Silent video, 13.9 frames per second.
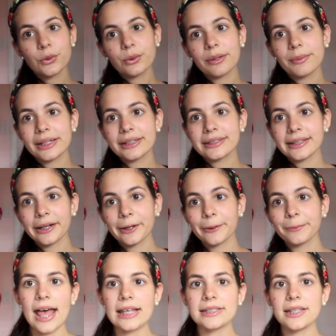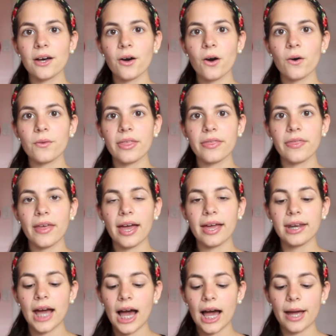three weeks ago. So
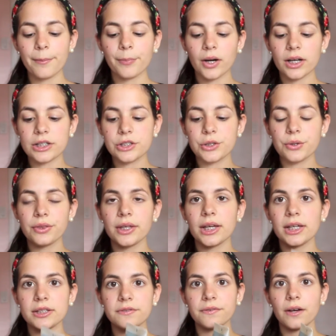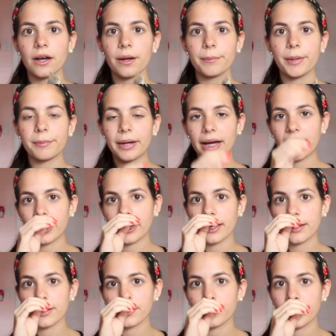then I bought two things from
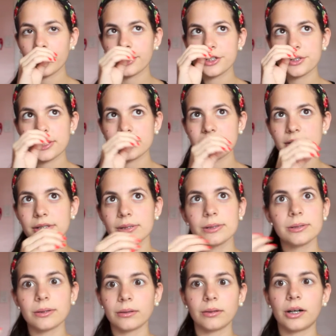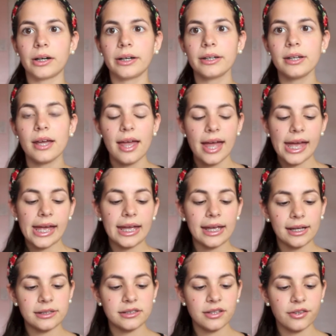my hairdresser's salon.
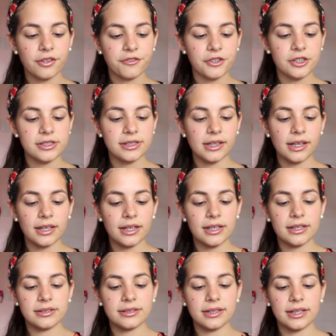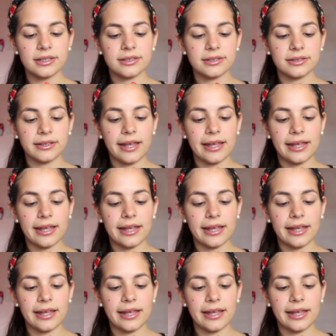And the first thing is this